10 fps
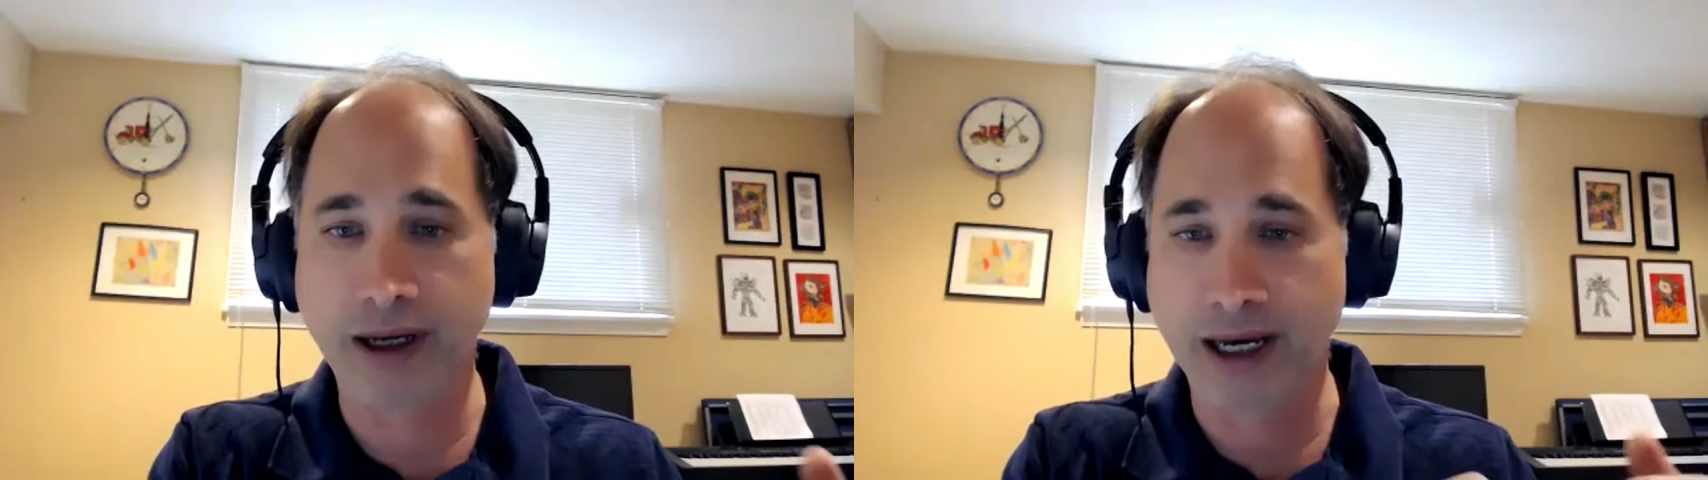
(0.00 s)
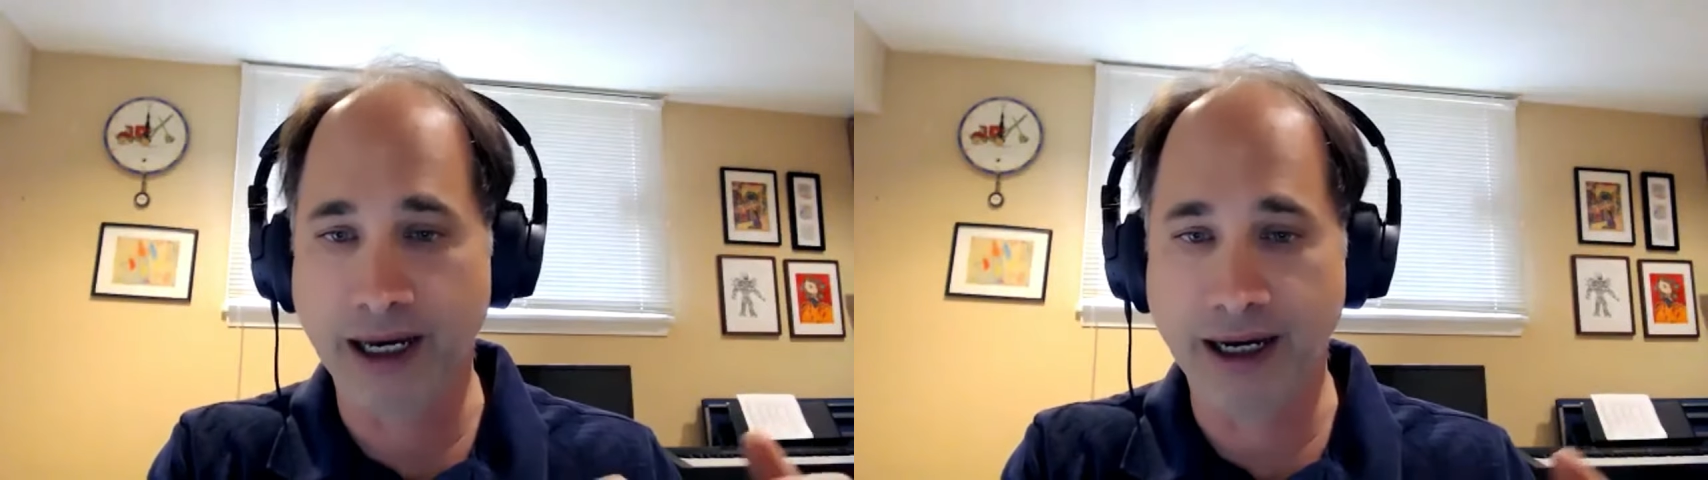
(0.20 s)

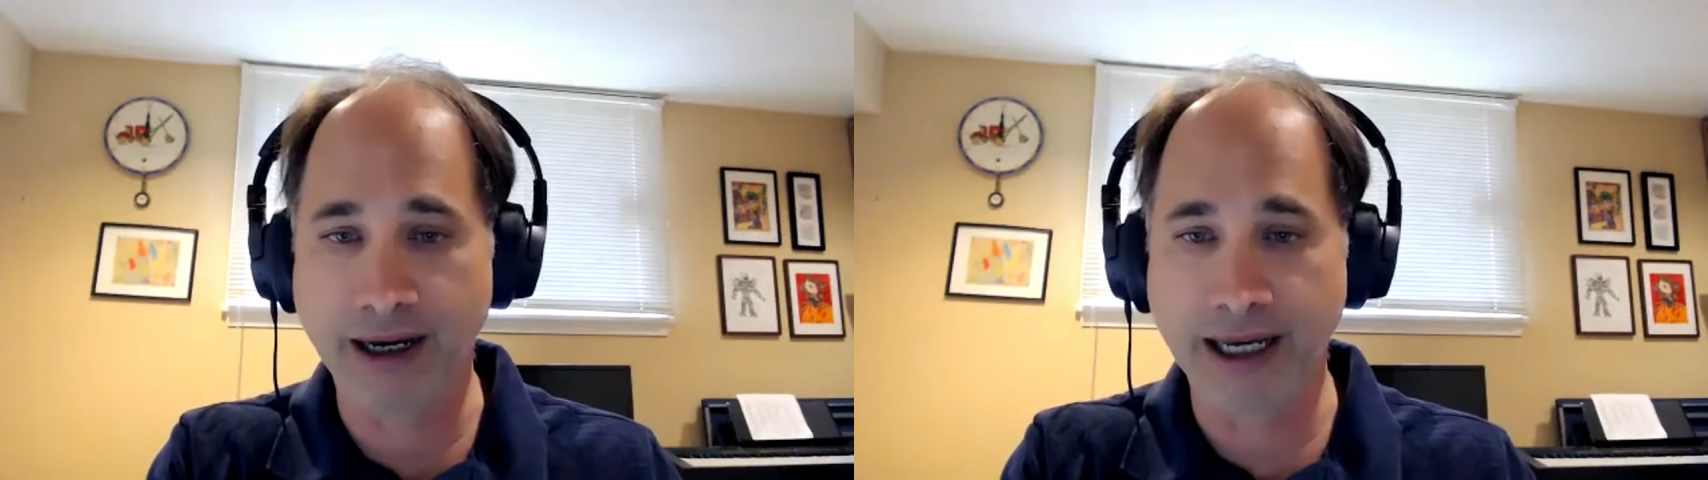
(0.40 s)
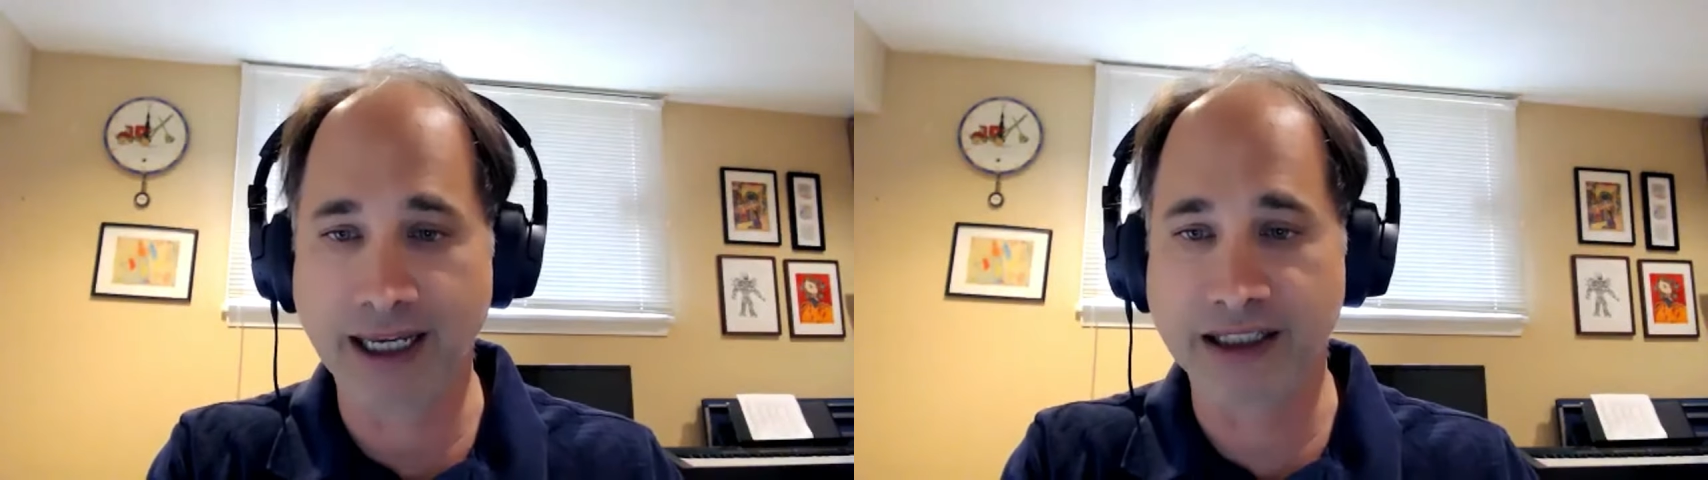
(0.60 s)

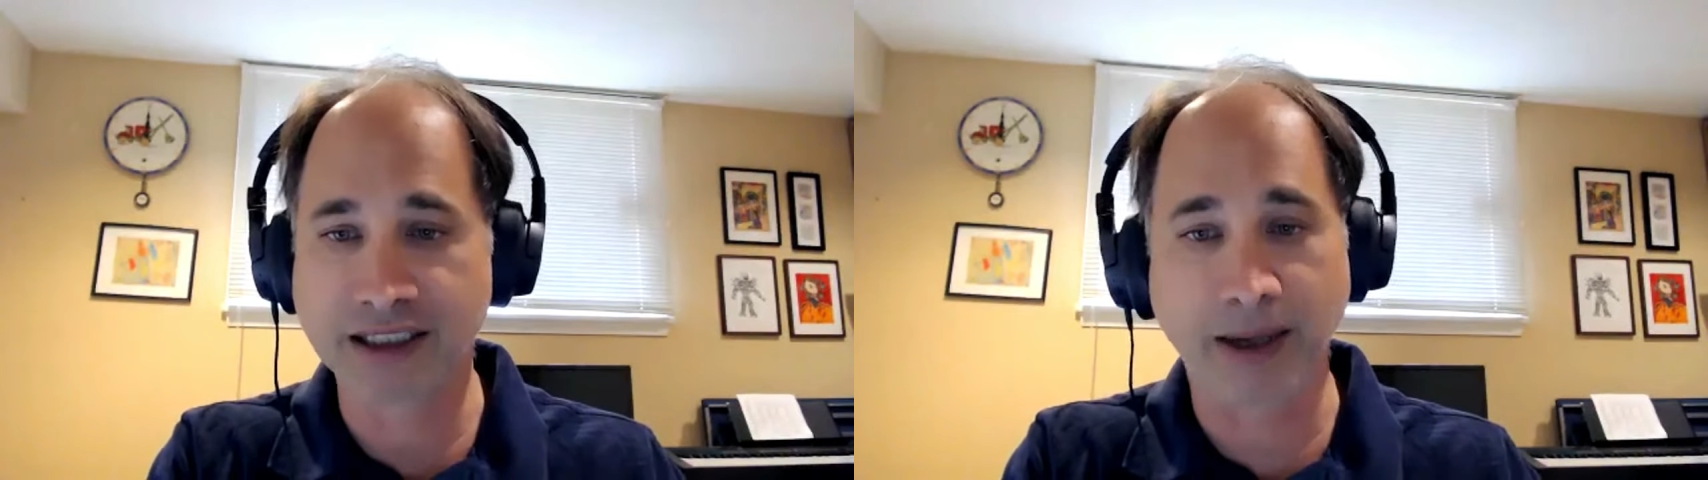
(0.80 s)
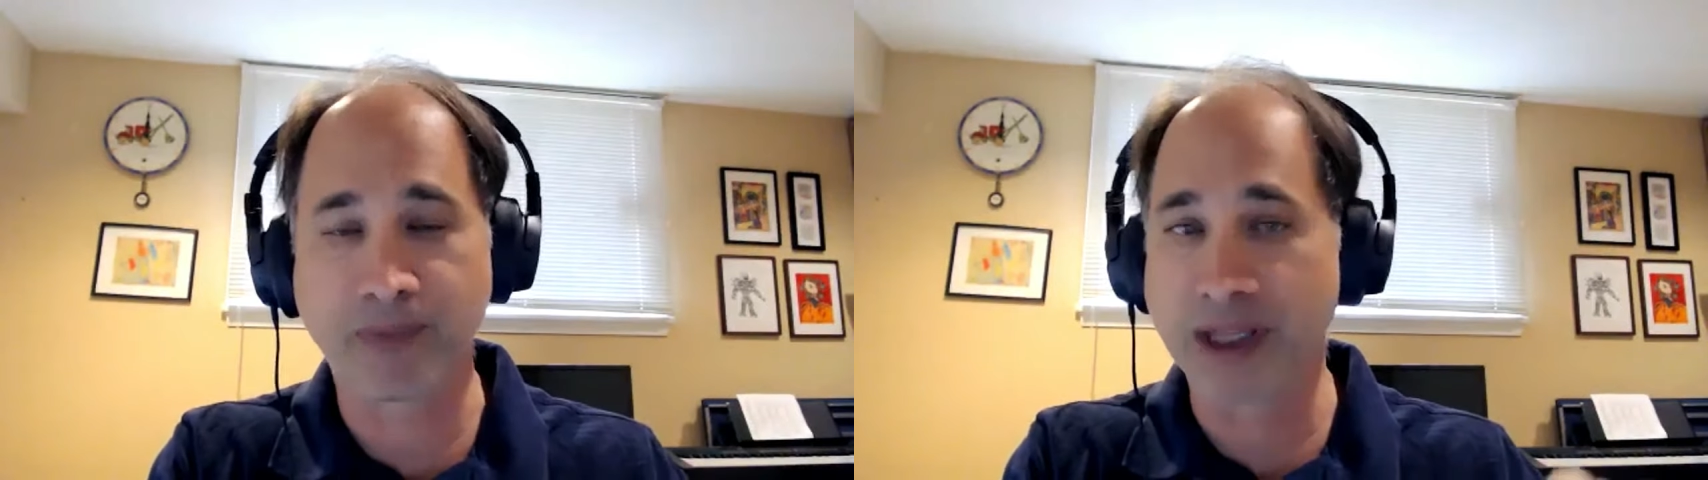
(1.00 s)
uh, in
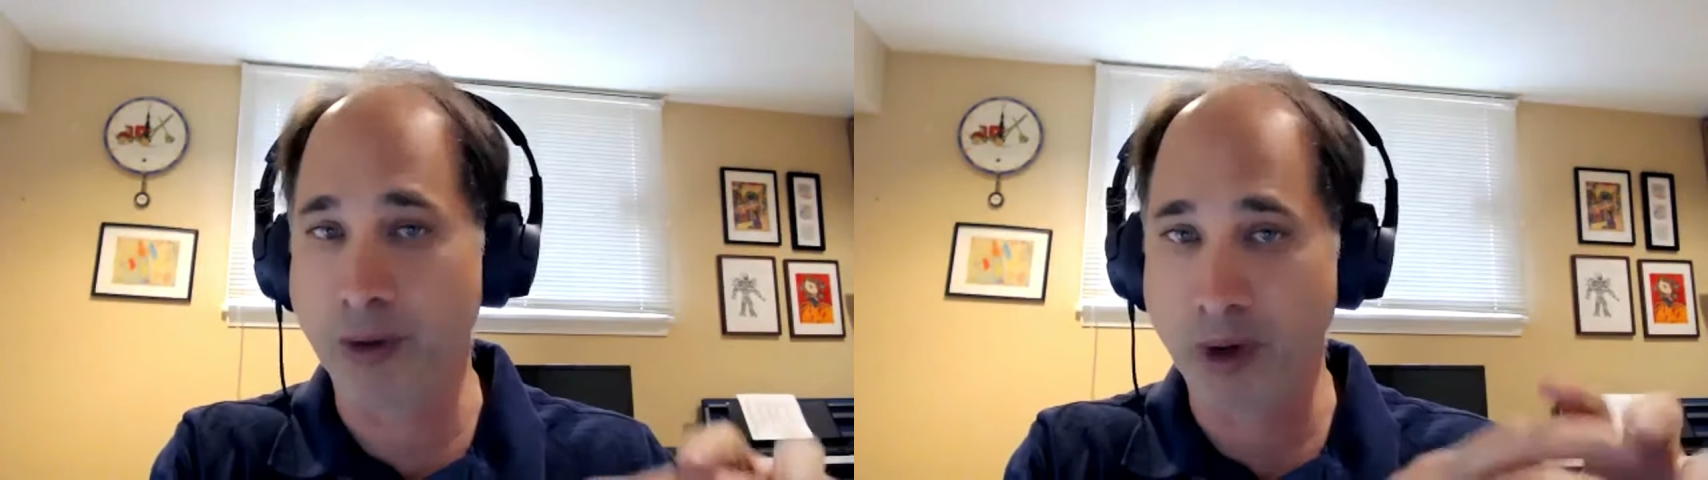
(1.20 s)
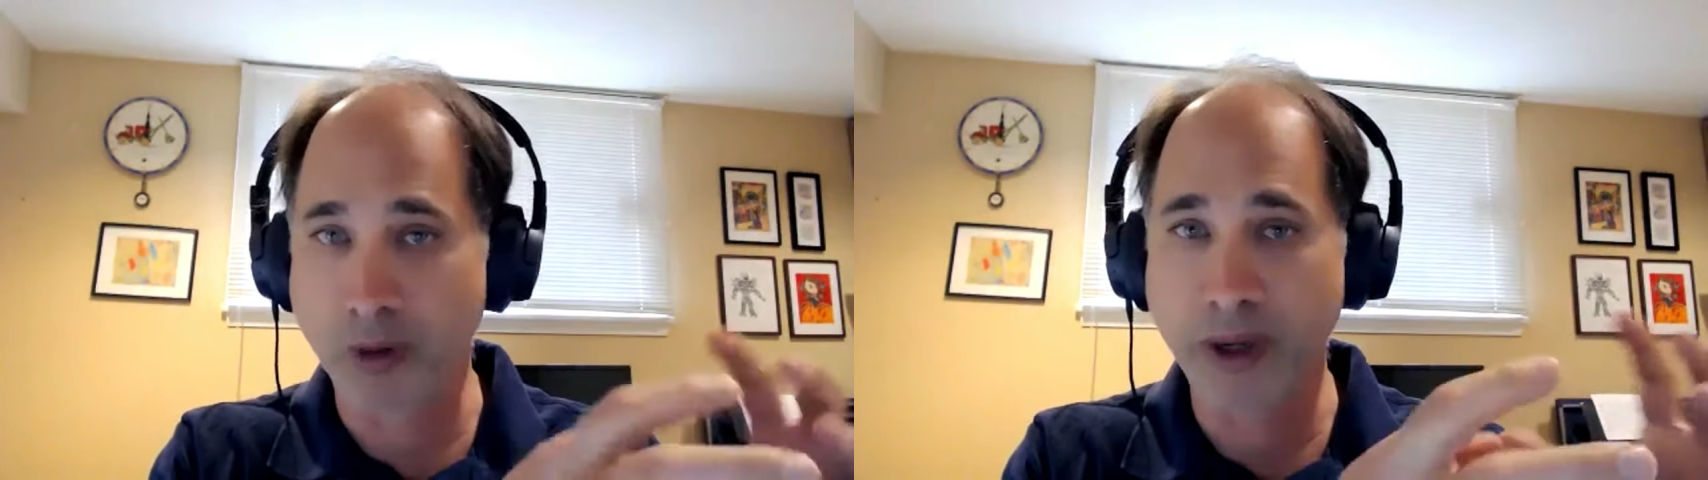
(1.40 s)
something where